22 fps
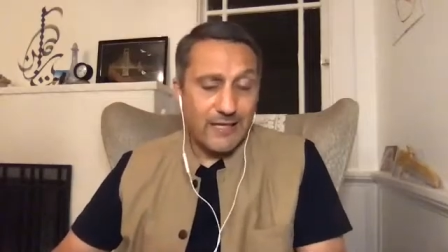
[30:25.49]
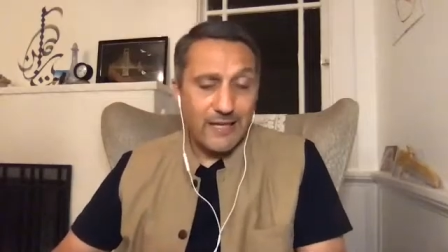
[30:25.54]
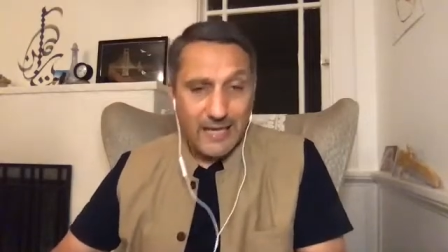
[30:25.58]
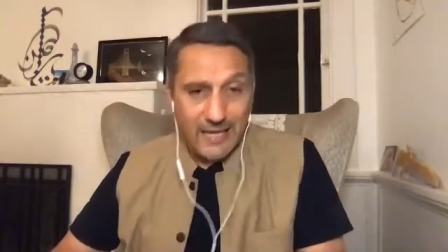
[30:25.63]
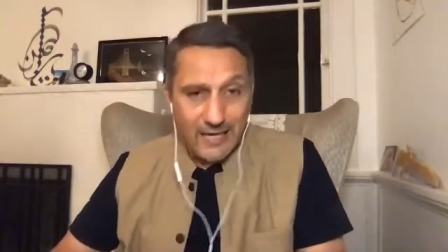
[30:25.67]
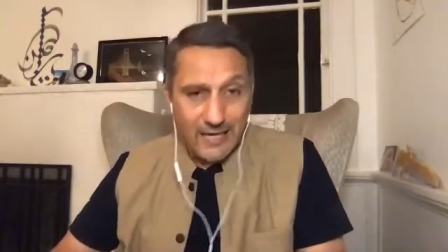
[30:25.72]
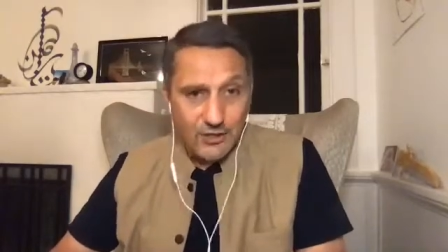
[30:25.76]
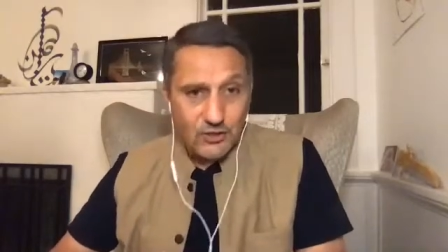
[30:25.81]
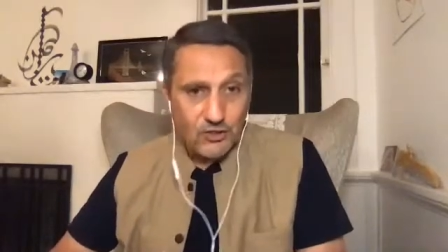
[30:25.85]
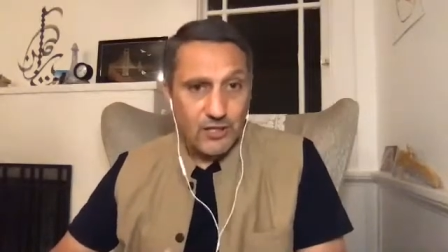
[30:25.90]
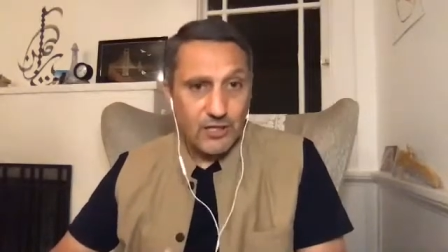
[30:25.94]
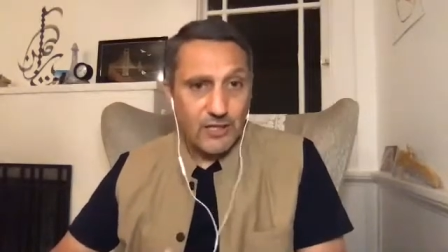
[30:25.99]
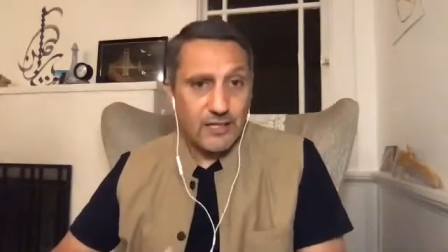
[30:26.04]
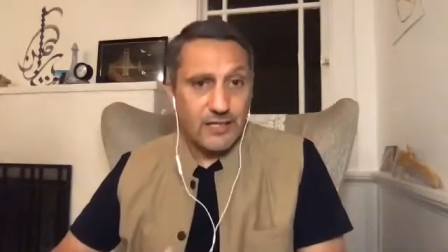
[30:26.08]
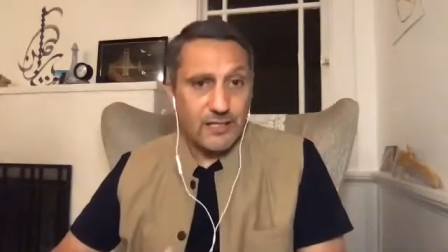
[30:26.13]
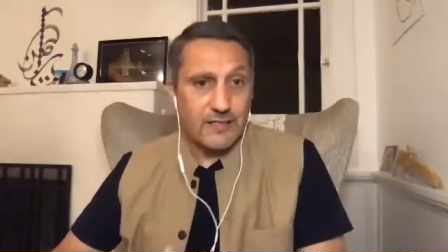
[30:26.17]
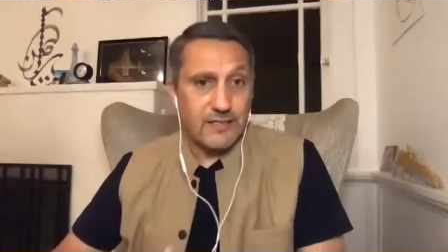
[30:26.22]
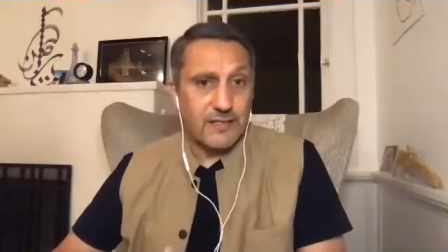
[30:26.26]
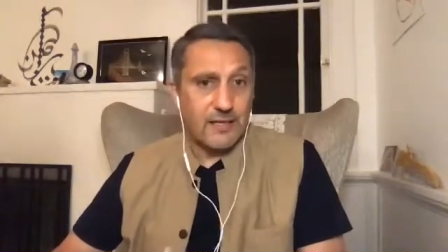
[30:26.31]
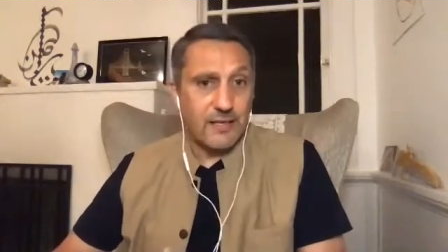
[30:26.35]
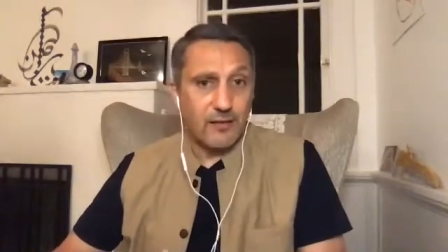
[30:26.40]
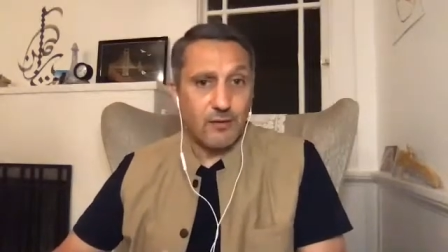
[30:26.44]

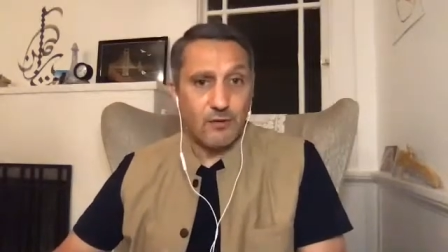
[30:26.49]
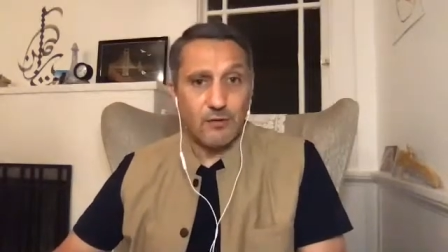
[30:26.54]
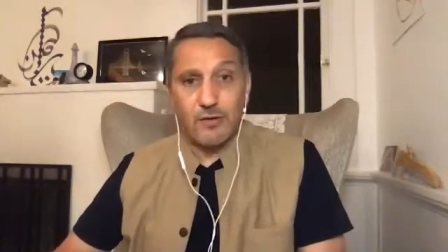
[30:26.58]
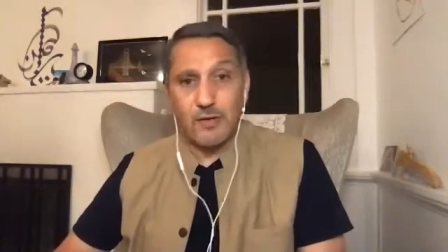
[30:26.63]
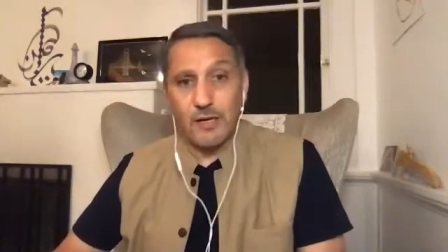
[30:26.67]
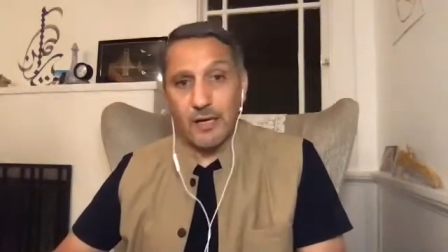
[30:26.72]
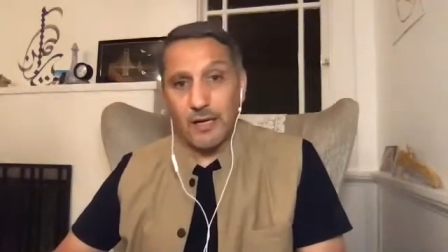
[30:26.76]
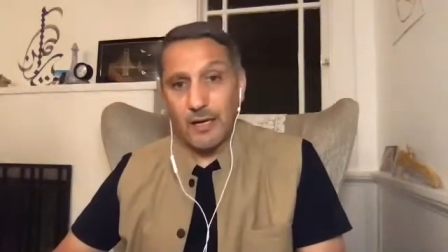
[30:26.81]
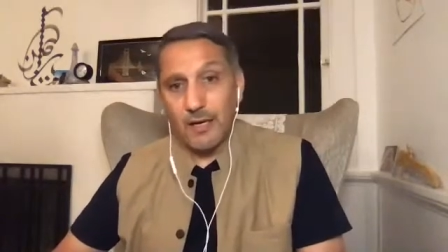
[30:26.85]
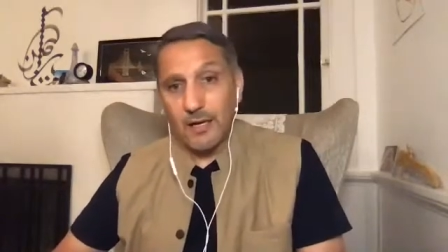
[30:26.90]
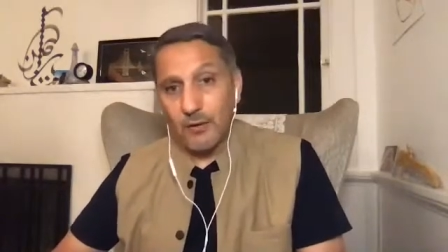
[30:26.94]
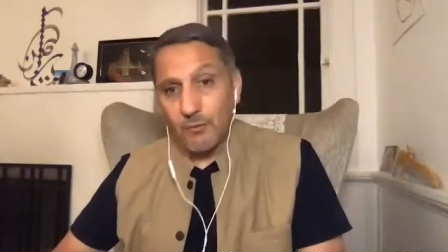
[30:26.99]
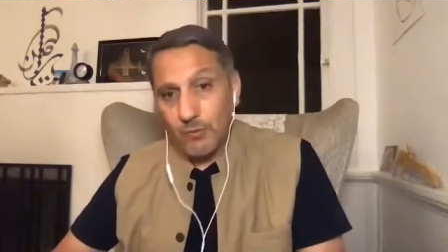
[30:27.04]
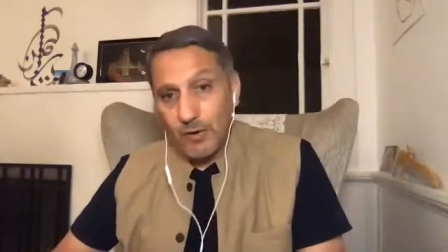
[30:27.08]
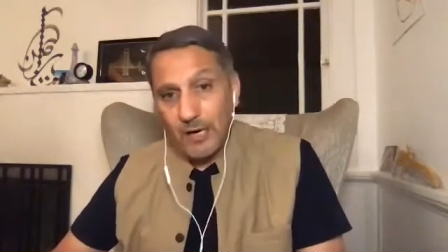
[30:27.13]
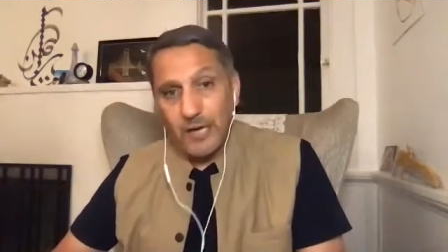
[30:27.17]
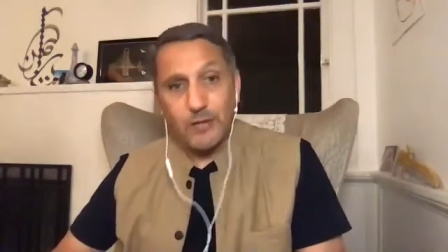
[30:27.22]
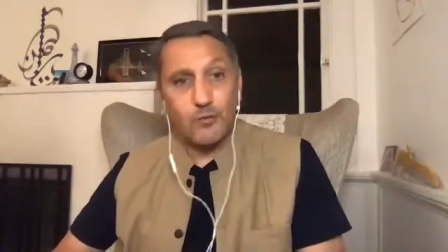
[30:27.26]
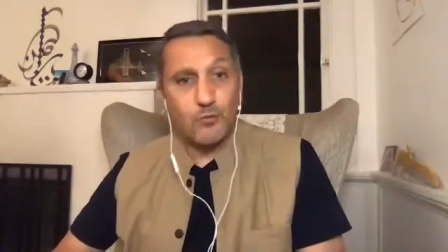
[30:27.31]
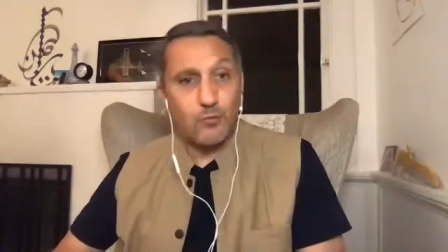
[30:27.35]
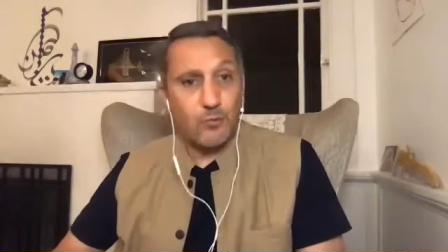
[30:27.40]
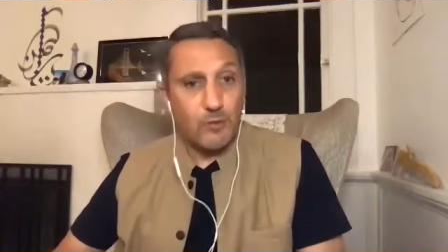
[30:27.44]
nationalists and
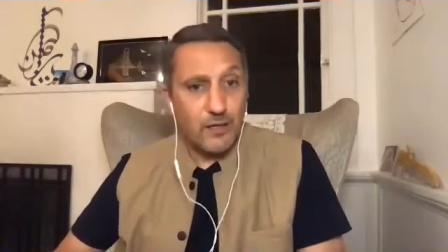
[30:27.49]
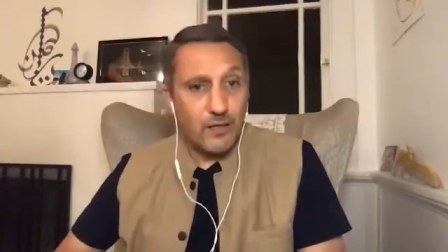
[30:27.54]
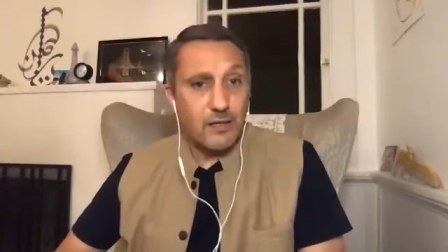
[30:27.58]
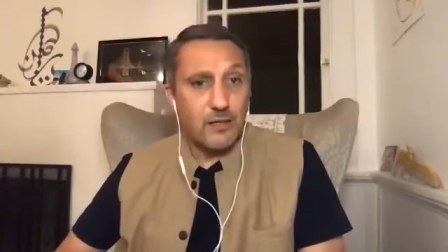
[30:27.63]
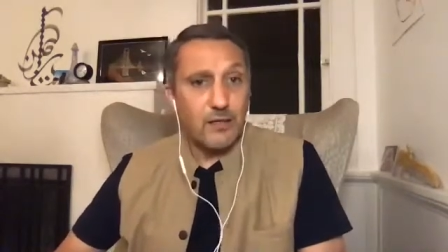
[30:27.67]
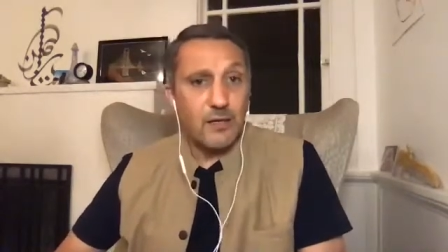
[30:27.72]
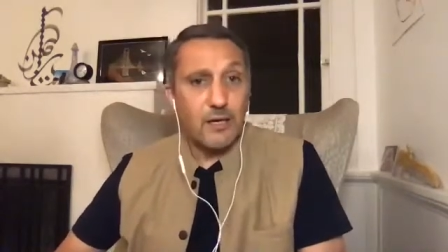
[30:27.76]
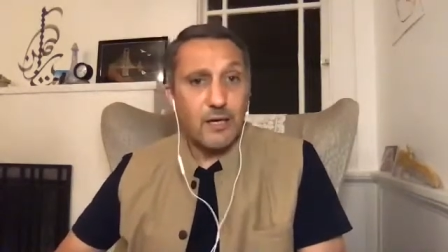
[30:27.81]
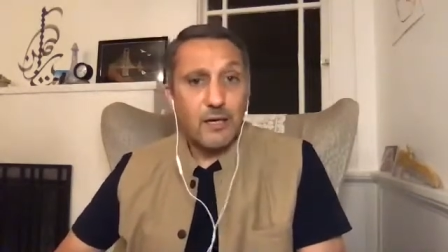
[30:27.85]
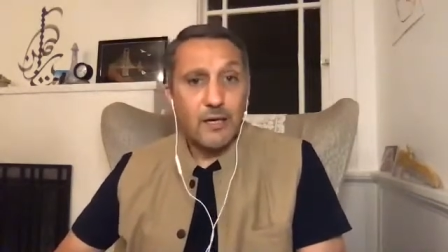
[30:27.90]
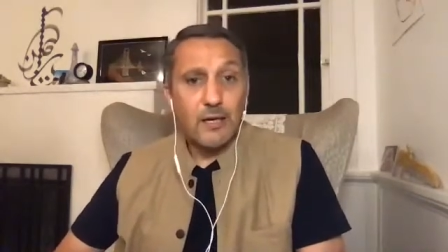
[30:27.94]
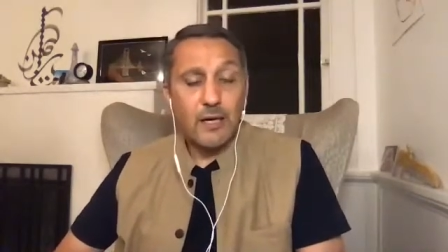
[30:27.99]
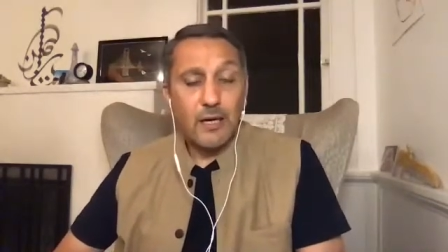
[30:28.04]
right-wing